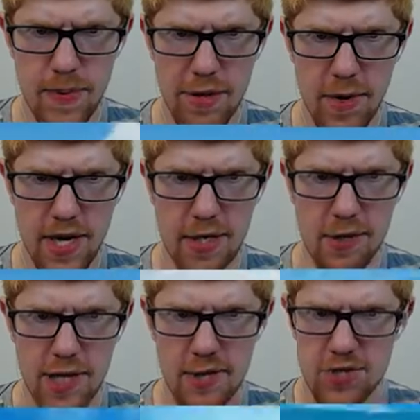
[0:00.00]
by the way, can you
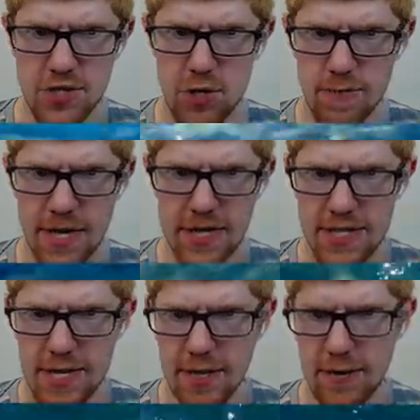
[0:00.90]
like zoom on this
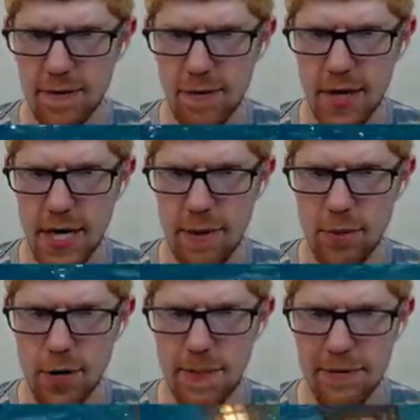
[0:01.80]
thing? I'm
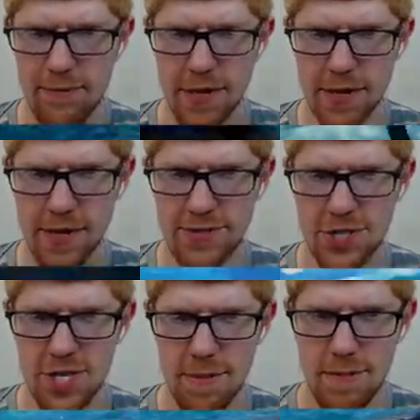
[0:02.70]
worried about falling off the
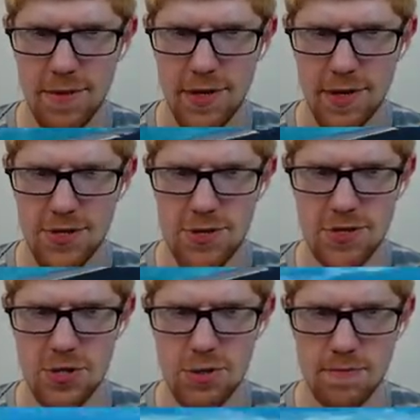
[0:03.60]
ship. Is there a
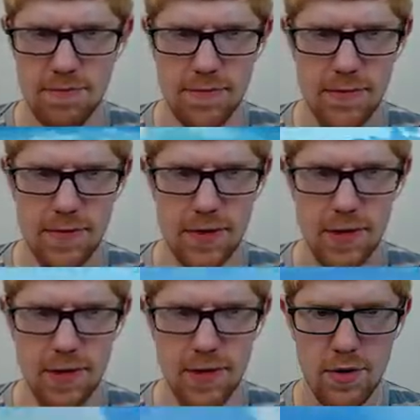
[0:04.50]
zoom?
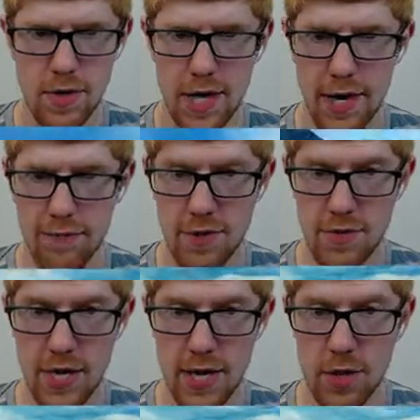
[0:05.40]
Well, can I, for,
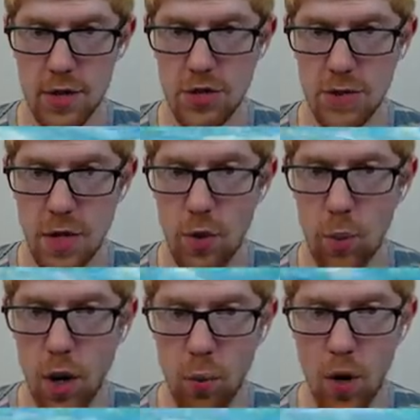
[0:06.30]
can, whoa,
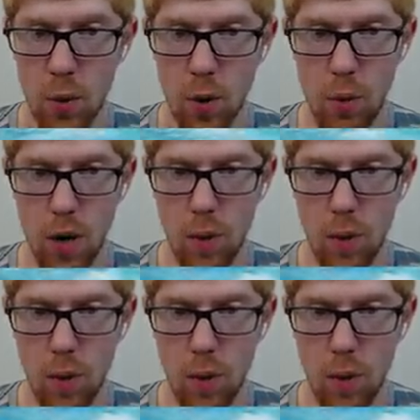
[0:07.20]
whoa, whoa, whoa,